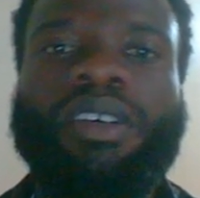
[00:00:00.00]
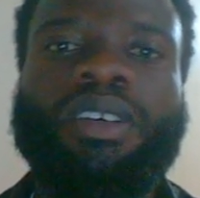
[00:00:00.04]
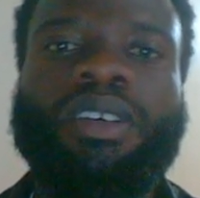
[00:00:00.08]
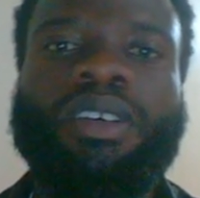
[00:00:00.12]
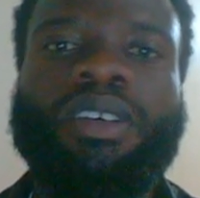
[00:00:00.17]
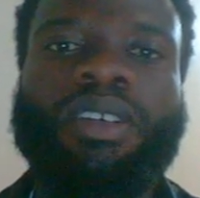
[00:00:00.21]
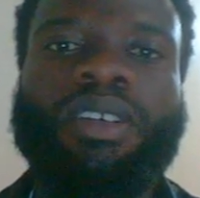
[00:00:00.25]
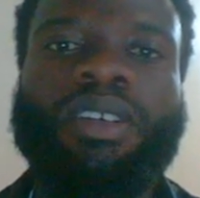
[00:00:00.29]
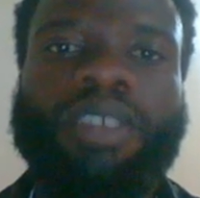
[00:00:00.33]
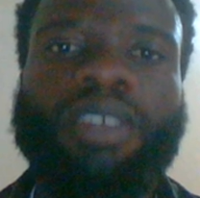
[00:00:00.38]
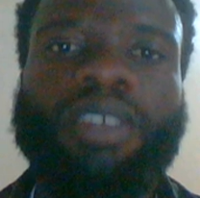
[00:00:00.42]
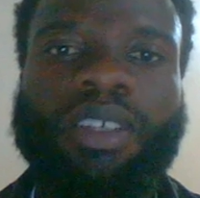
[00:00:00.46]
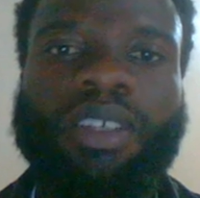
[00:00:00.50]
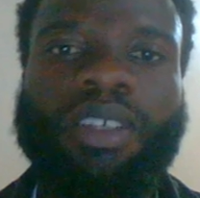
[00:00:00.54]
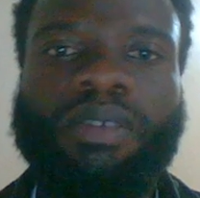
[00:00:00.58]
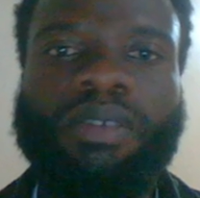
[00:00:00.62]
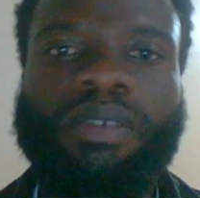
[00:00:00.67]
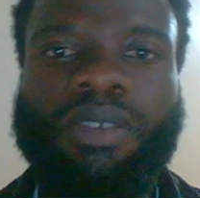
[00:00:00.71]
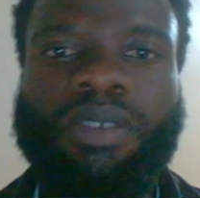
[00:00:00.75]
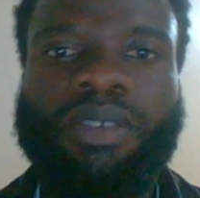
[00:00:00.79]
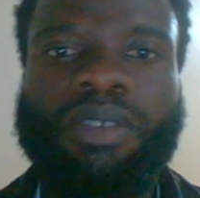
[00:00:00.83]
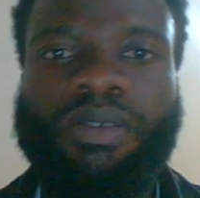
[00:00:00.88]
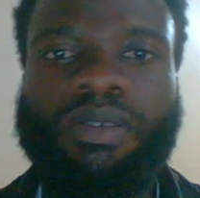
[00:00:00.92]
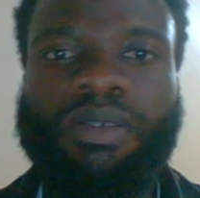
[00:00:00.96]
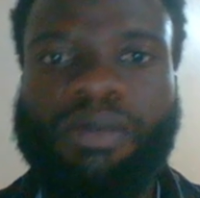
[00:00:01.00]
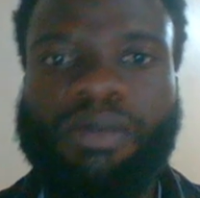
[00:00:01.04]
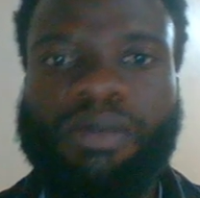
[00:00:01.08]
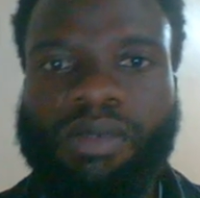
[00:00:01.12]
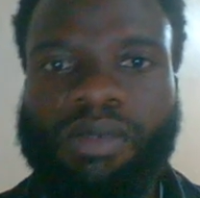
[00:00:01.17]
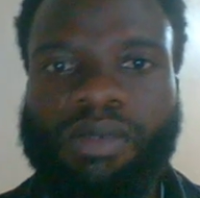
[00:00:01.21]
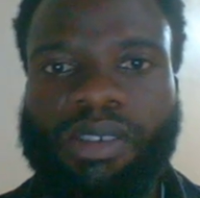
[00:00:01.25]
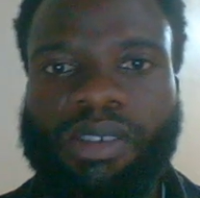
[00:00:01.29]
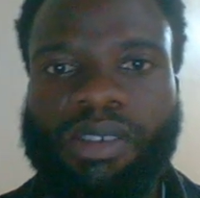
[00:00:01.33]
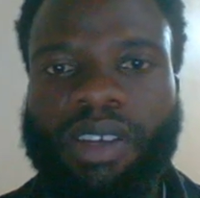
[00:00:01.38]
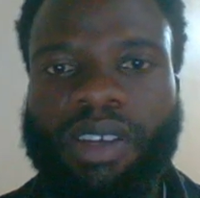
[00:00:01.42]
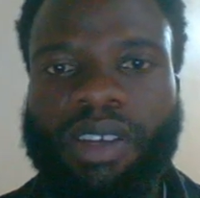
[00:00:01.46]
secondary schools
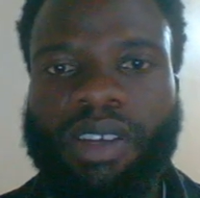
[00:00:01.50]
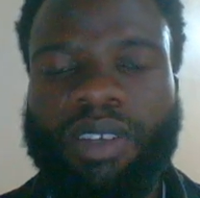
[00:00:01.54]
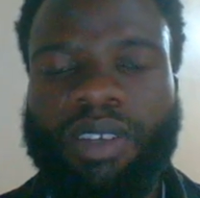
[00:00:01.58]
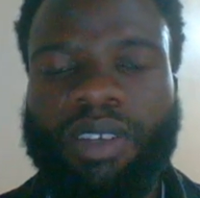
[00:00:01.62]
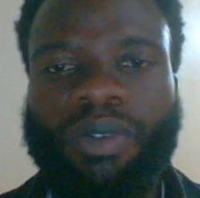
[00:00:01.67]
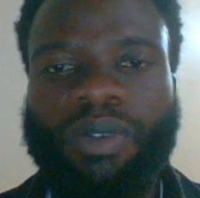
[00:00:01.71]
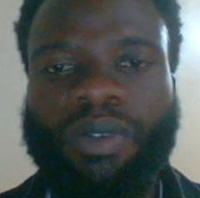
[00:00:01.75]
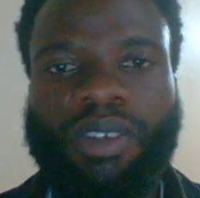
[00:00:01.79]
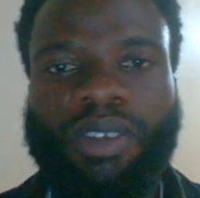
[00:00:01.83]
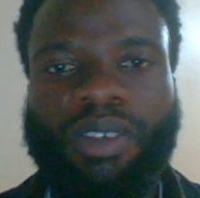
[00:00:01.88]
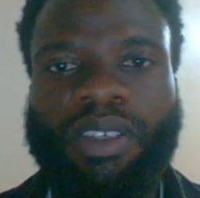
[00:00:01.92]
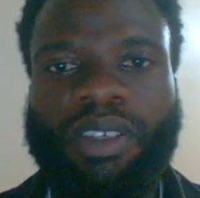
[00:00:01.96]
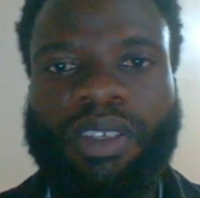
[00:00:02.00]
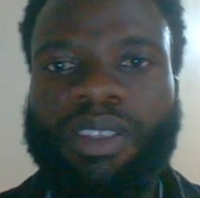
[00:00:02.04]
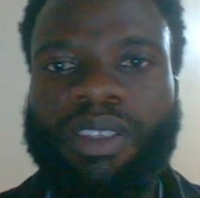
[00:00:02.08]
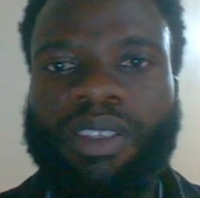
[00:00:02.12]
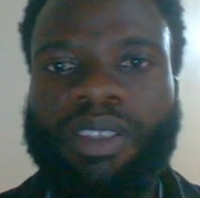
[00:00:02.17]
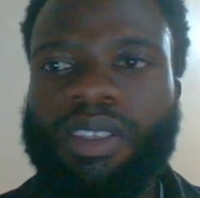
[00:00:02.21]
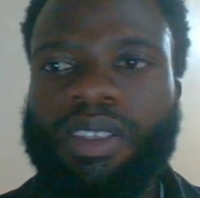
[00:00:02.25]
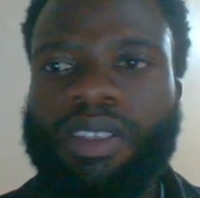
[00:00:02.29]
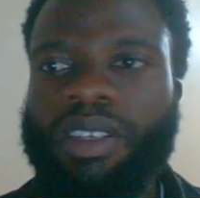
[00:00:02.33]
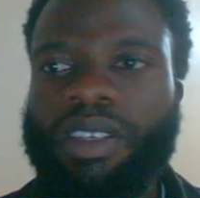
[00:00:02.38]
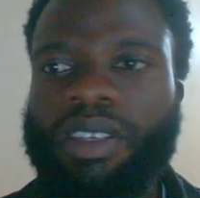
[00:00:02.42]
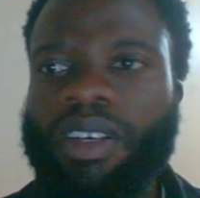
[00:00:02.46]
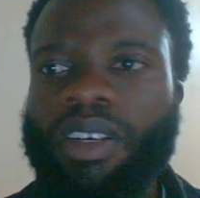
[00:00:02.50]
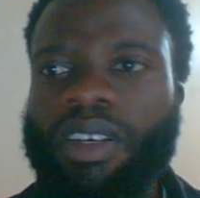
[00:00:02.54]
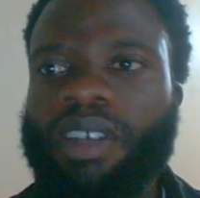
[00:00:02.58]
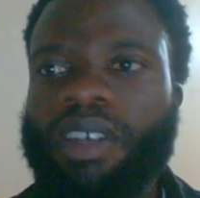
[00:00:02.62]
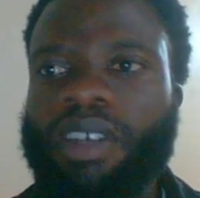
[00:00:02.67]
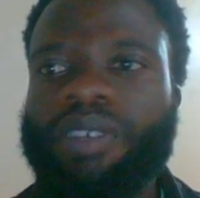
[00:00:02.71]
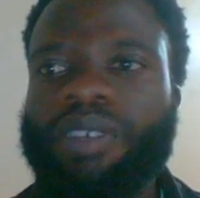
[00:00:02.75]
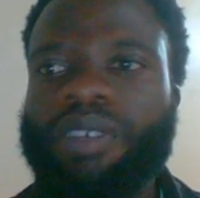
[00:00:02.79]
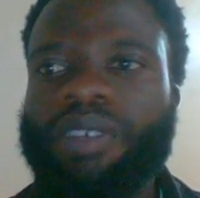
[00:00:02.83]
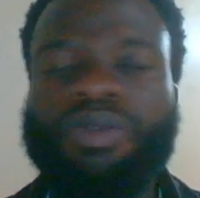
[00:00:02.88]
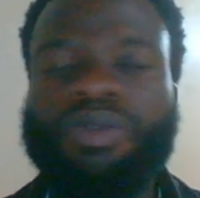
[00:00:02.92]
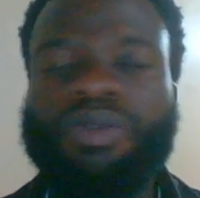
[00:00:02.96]
and colleges
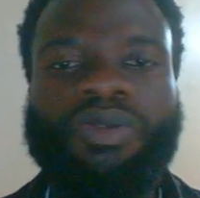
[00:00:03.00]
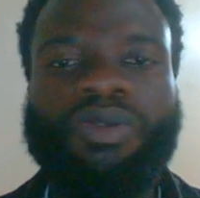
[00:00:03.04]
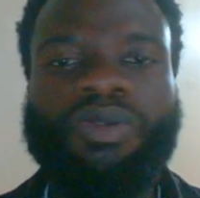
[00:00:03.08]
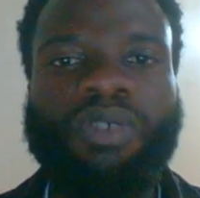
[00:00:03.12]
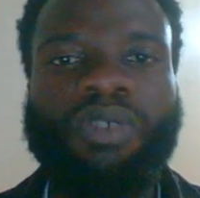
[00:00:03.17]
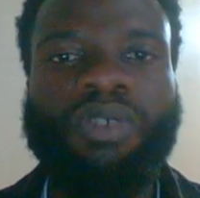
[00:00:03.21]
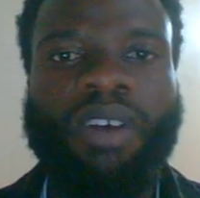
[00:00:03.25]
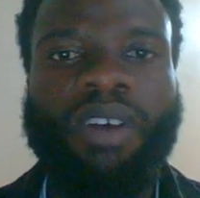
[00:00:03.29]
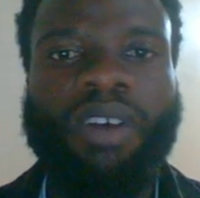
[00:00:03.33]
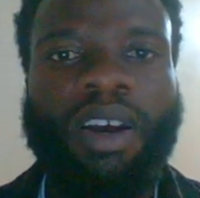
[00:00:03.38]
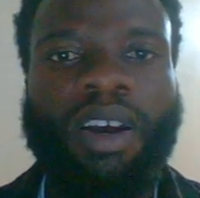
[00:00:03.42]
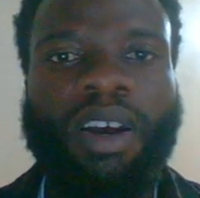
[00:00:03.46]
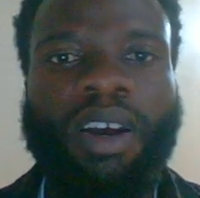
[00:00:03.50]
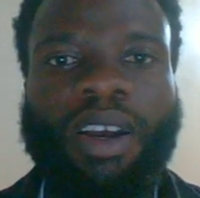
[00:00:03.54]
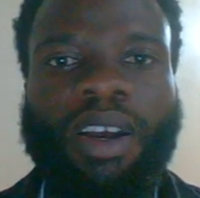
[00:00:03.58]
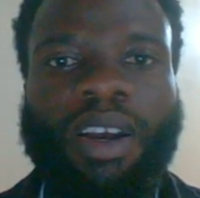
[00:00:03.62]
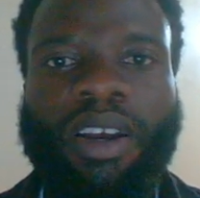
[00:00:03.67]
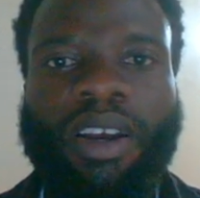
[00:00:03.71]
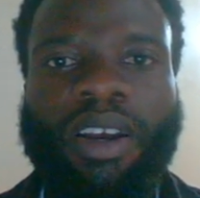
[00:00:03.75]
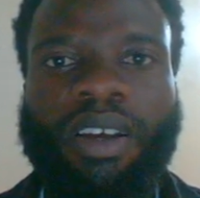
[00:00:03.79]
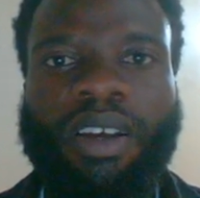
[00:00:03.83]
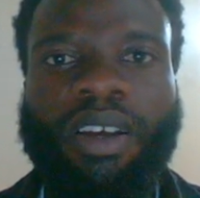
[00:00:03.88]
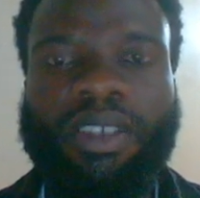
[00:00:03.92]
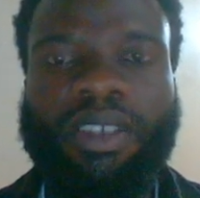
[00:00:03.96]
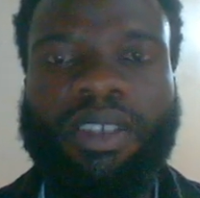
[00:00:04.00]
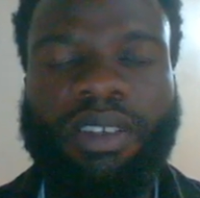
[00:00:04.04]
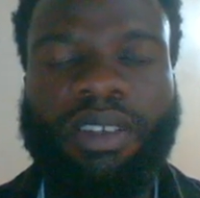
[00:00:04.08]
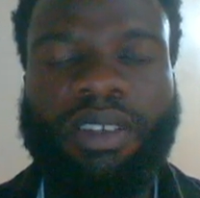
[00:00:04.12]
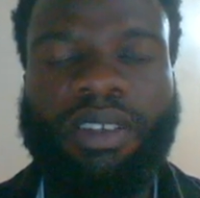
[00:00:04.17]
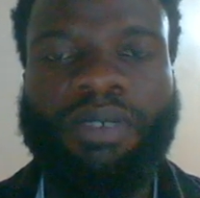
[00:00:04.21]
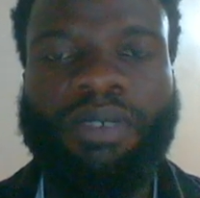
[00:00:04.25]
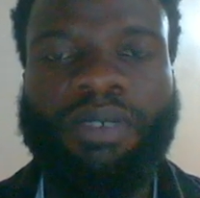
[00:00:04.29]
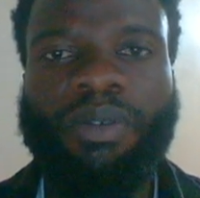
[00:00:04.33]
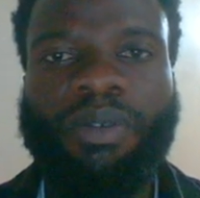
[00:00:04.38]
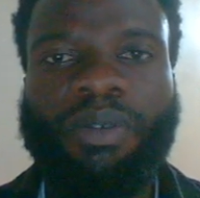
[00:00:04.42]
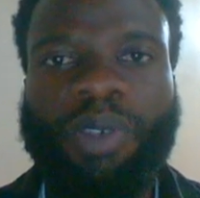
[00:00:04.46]
to track the
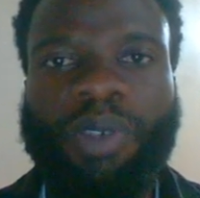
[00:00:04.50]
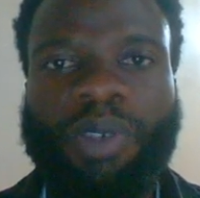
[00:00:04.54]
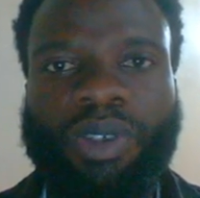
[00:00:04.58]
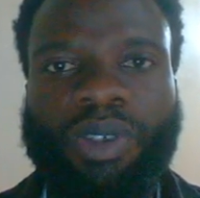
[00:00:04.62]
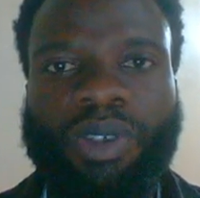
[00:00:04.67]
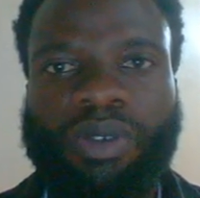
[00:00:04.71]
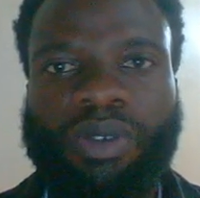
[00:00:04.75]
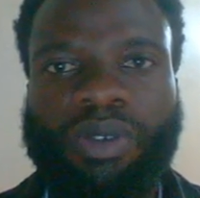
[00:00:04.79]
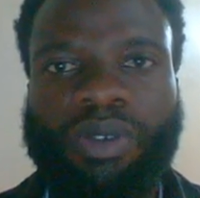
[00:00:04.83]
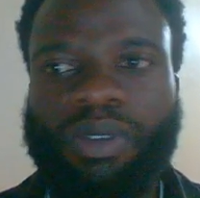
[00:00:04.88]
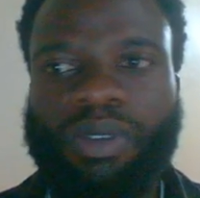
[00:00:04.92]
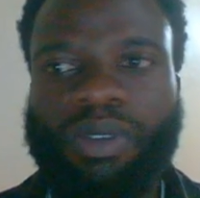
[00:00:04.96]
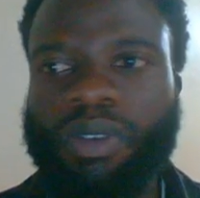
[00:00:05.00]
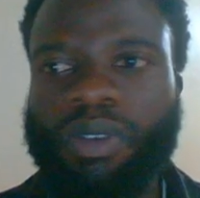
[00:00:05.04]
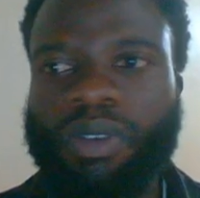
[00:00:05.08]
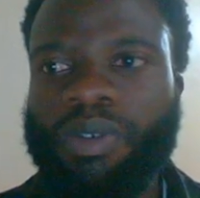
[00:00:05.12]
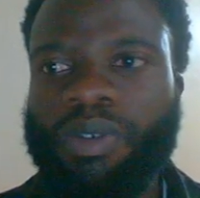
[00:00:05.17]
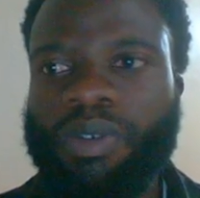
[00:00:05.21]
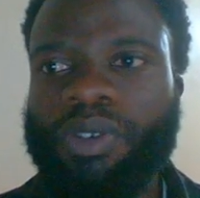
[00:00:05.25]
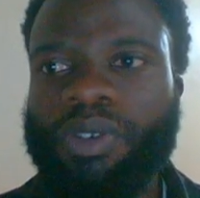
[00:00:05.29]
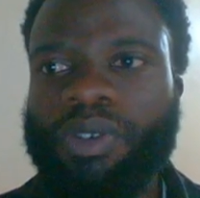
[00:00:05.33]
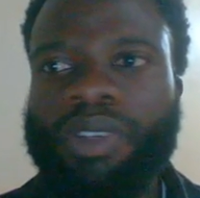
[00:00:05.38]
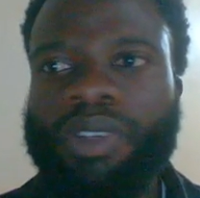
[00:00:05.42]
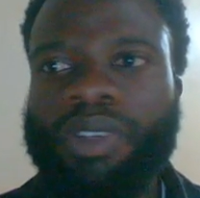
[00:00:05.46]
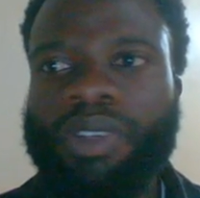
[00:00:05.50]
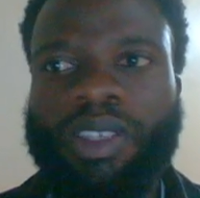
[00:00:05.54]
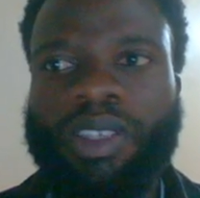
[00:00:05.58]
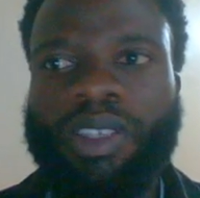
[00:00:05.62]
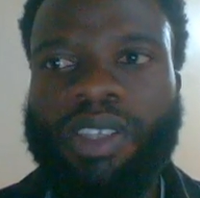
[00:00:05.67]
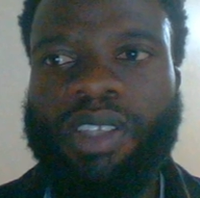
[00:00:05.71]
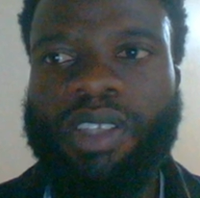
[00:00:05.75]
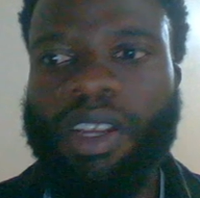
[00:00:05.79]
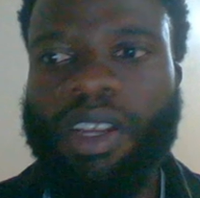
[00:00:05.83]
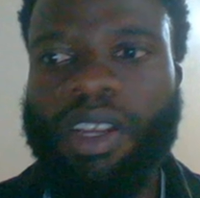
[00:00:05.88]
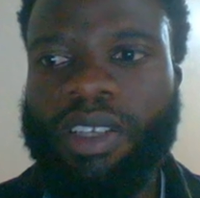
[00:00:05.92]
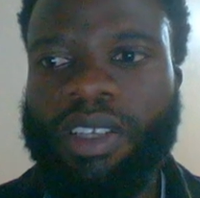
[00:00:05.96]
information of students
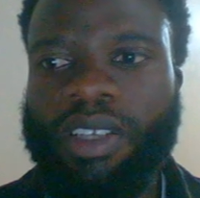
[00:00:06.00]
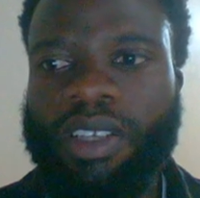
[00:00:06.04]
like